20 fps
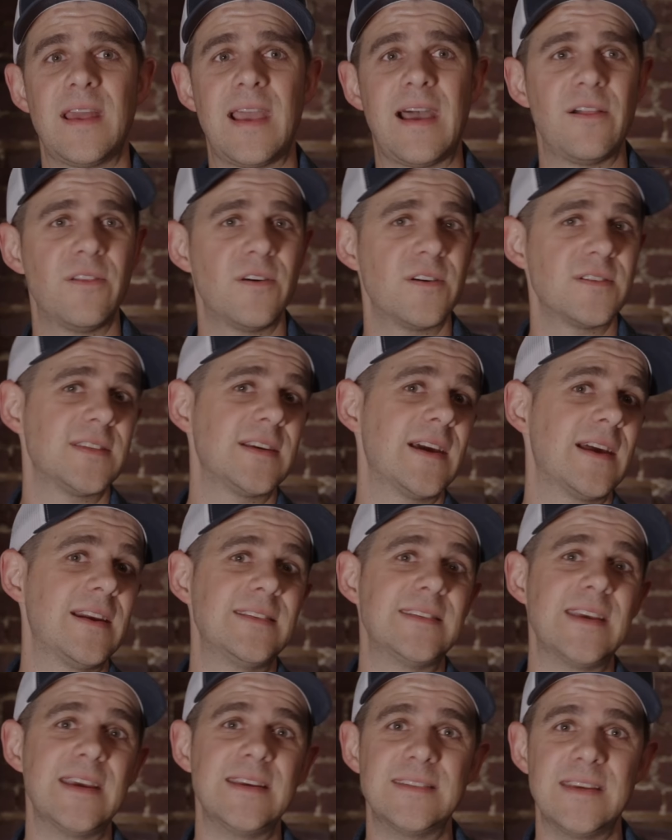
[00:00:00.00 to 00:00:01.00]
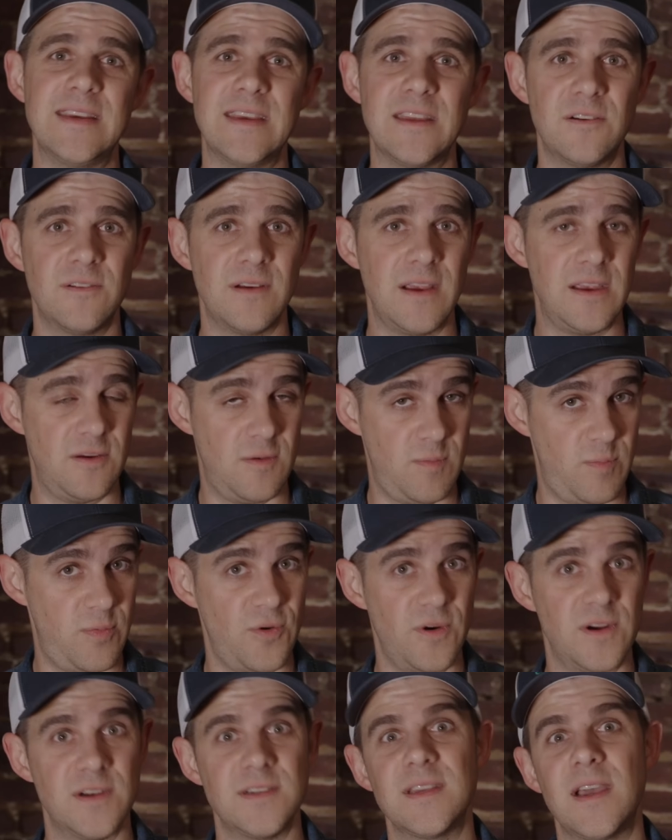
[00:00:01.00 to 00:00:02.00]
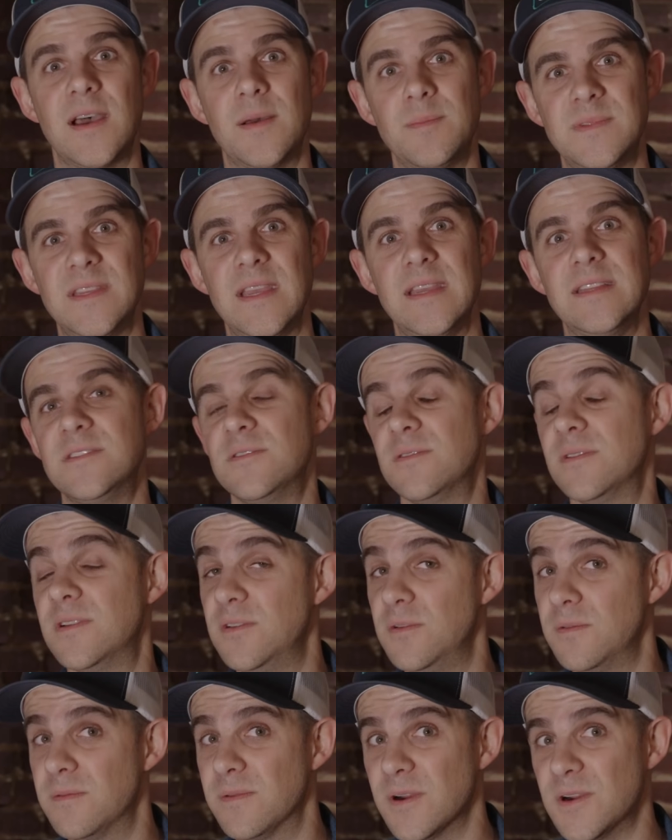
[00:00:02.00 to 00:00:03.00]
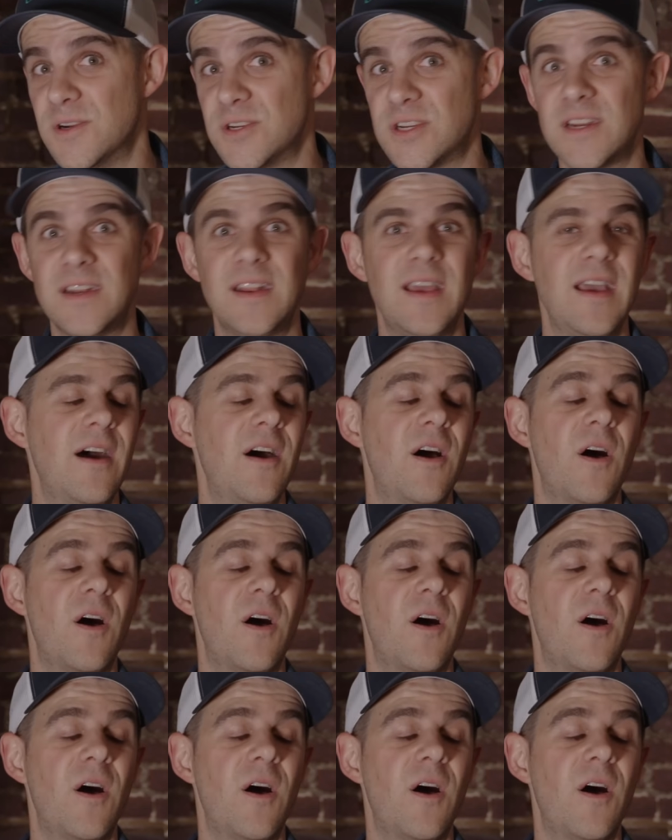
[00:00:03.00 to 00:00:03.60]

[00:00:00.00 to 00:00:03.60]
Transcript: How long is it going to take to iterate your board to update to a new version?